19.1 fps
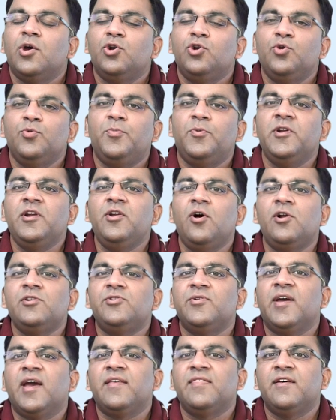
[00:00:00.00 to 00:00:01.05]
To put it all
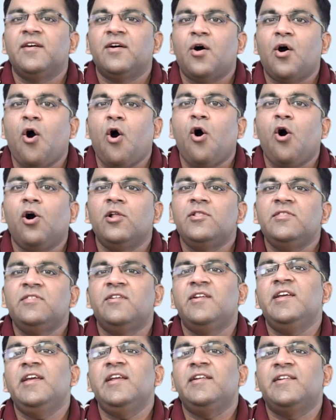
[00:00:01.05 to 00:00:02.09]
together, all
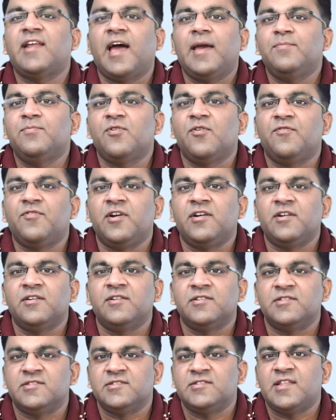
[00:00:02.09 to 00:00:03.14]
three types of
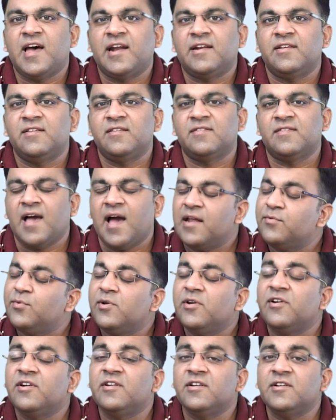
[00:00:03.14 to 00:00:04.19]
returns, that is
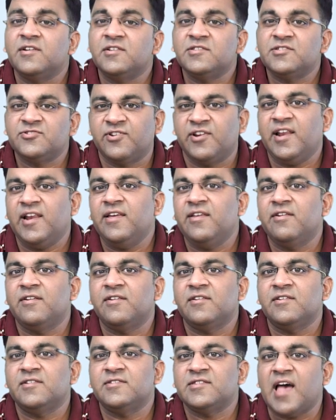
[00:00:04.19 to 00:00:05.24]
annual returns, trailing
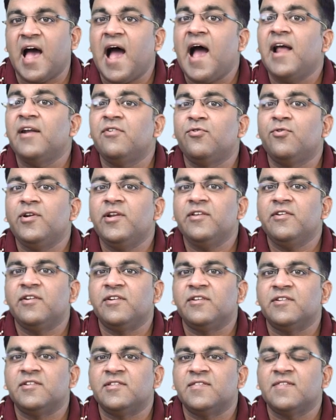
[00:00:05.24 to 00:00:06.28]
returns, and rolling
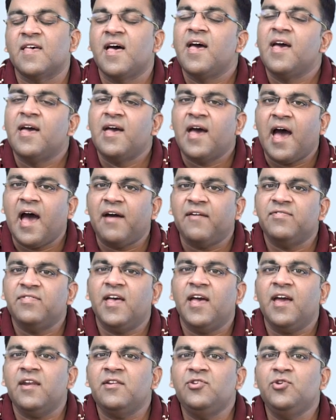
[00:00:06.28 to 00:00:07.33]
returns, have
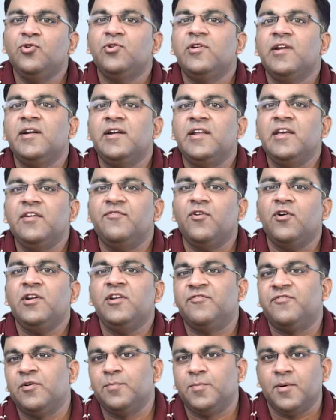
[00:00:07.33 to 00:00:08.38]
their utility for
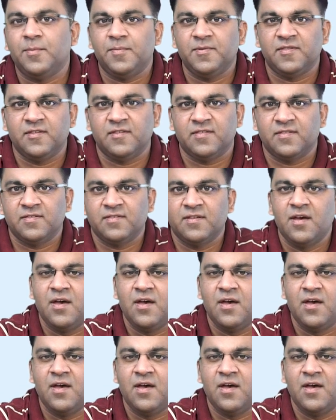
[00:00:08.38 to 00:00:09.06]
different purposes.